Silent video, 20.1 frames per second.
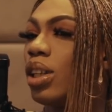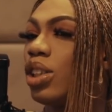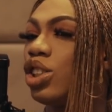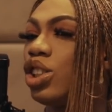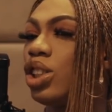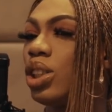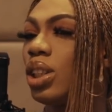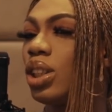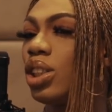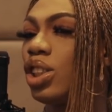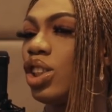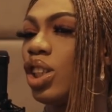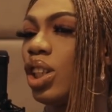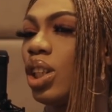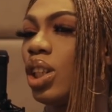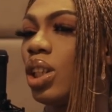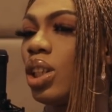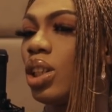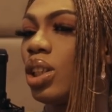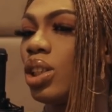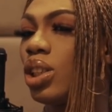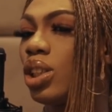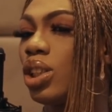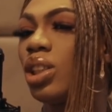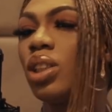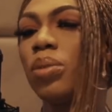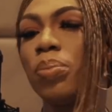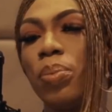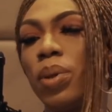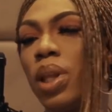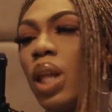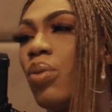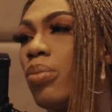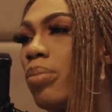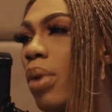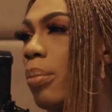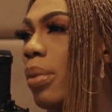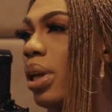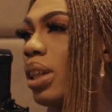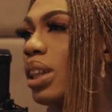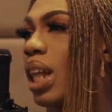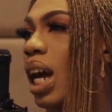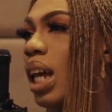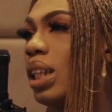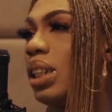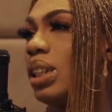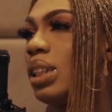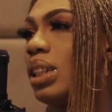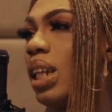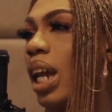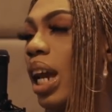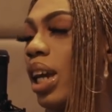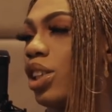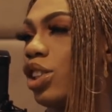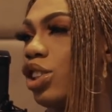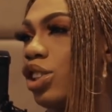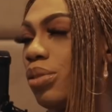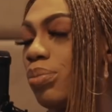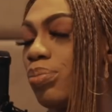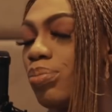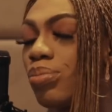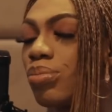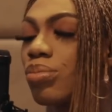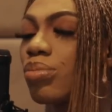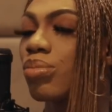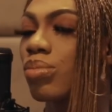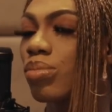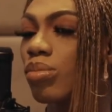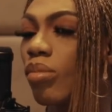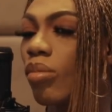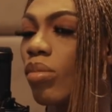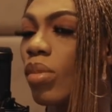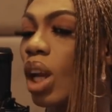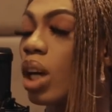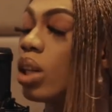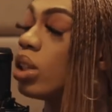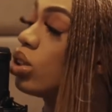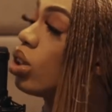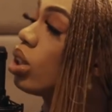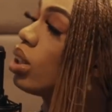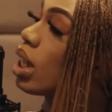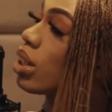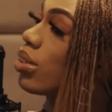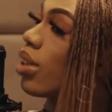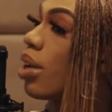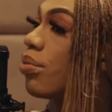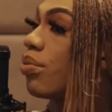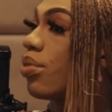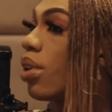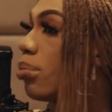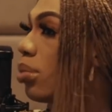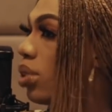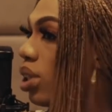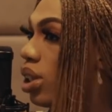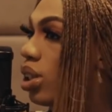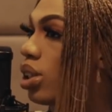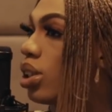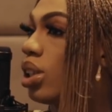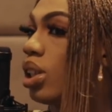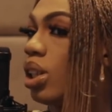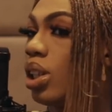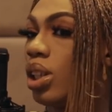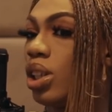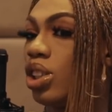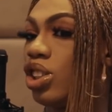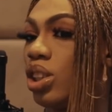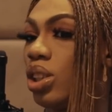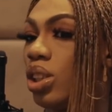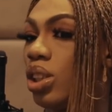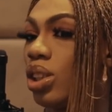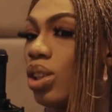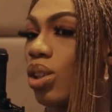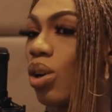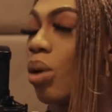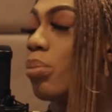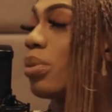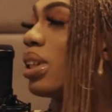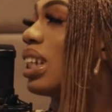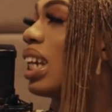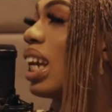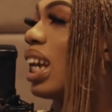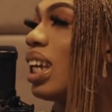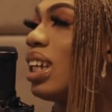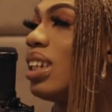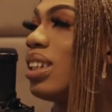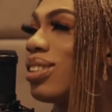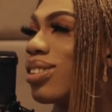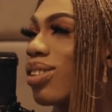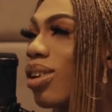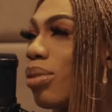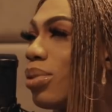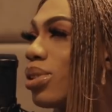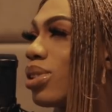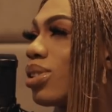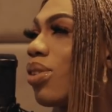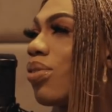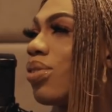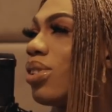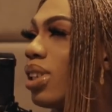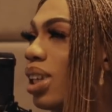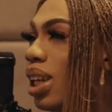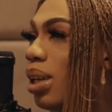She played with my mentality. She doesn't like to have family. She called me gay, called me soft